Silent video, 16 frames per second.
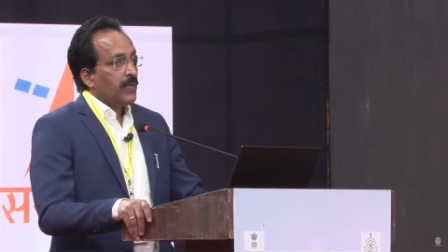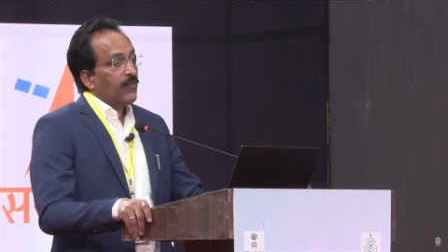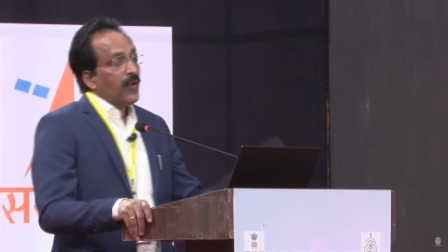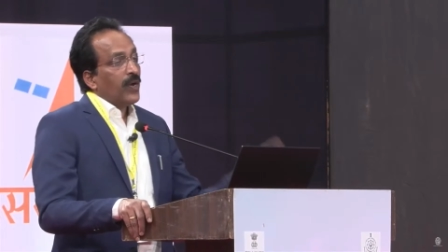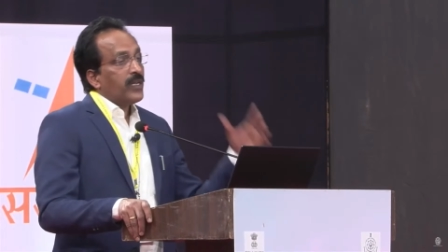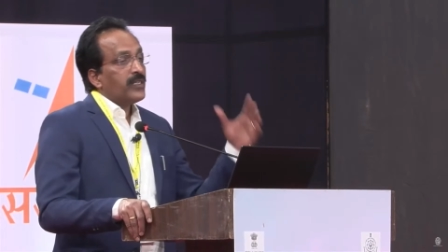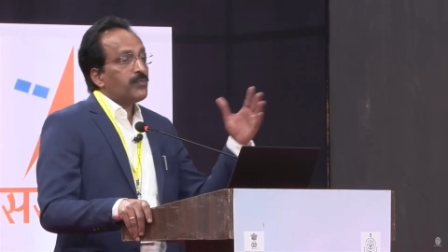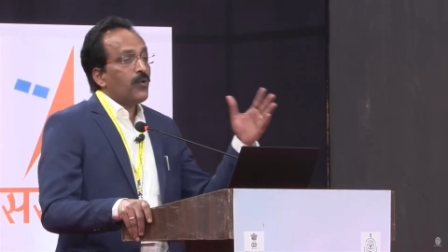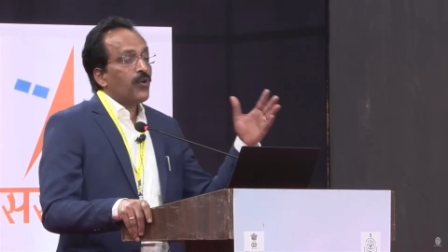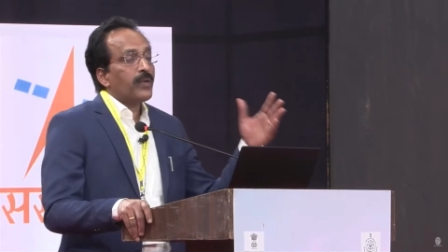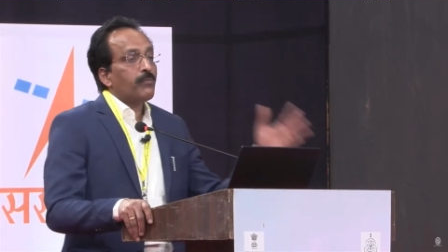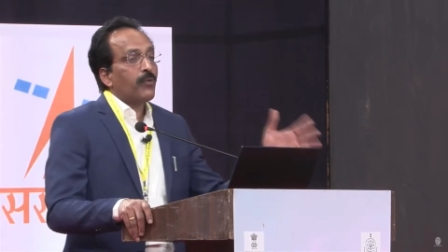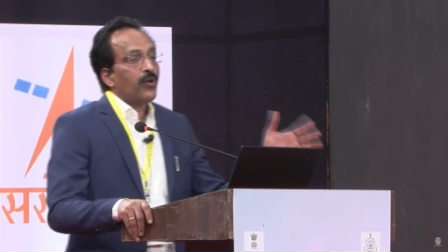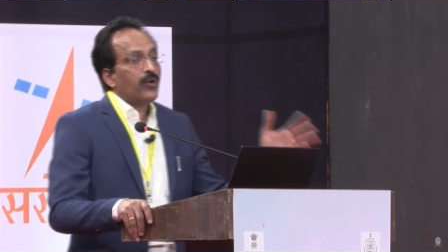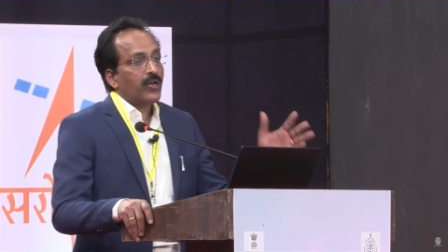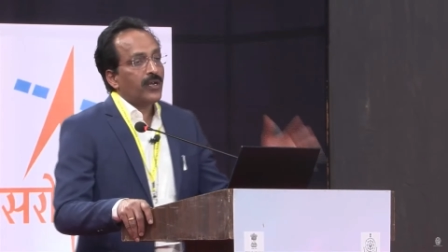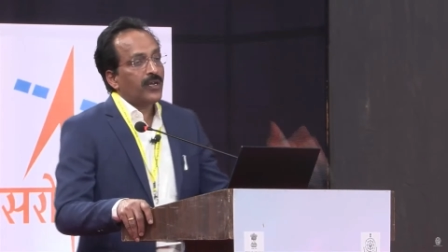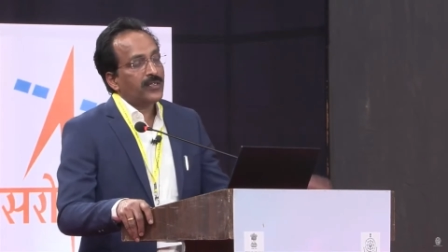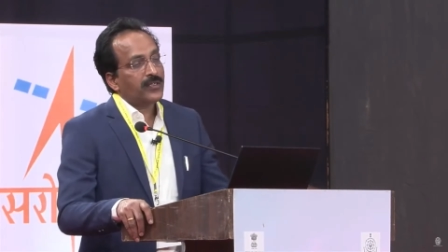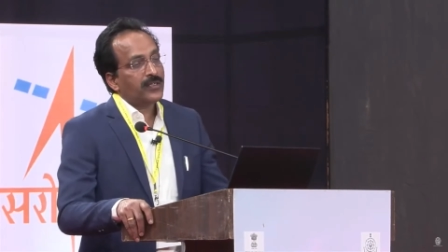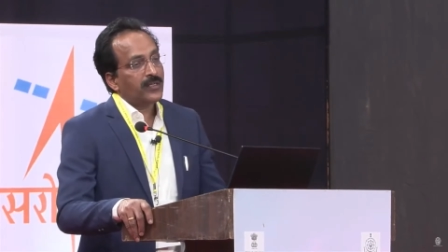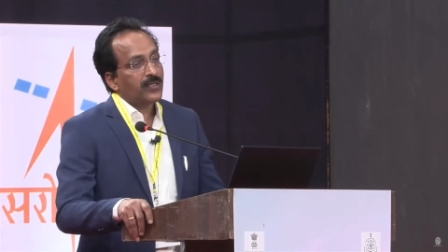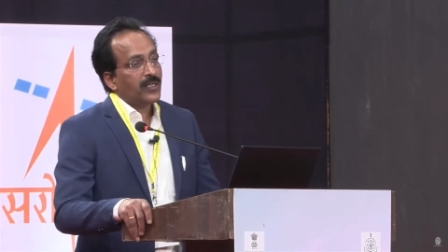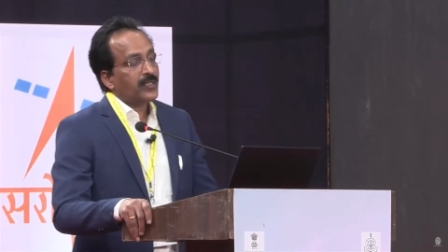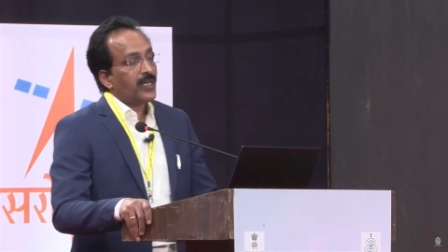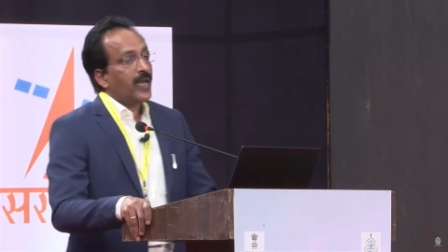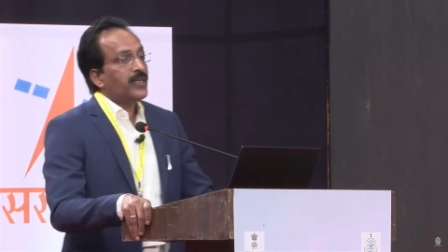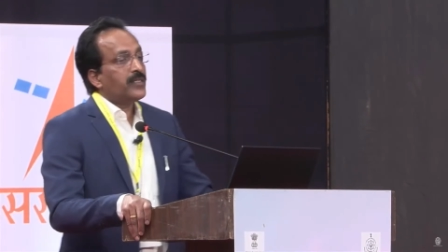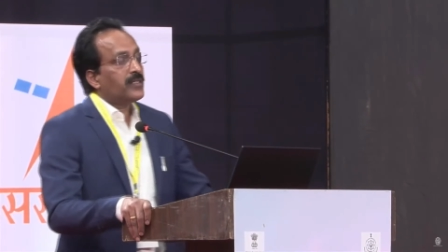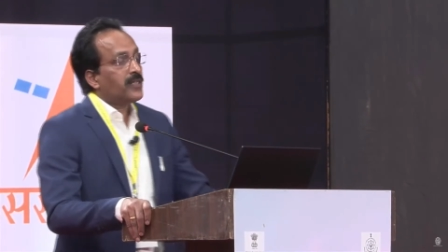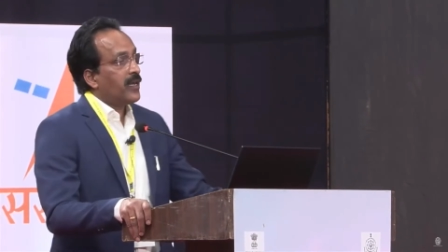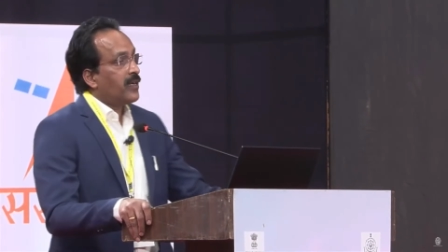But what is more important is the
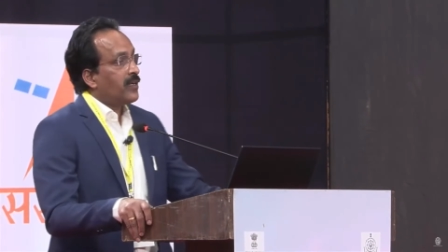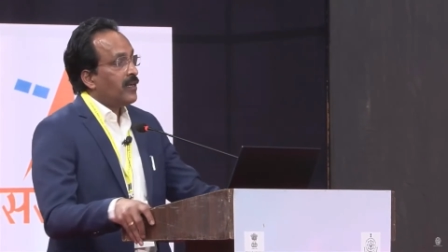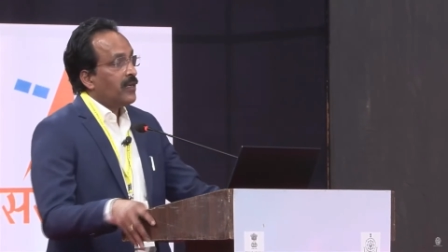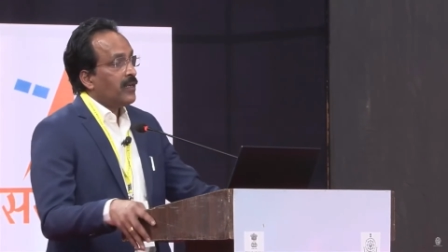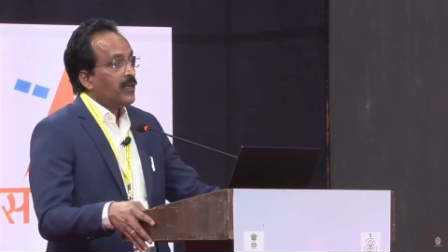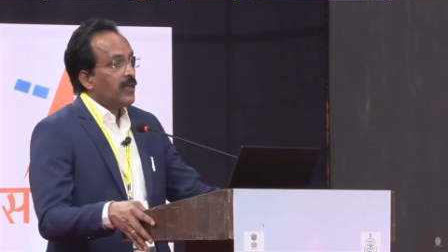science side.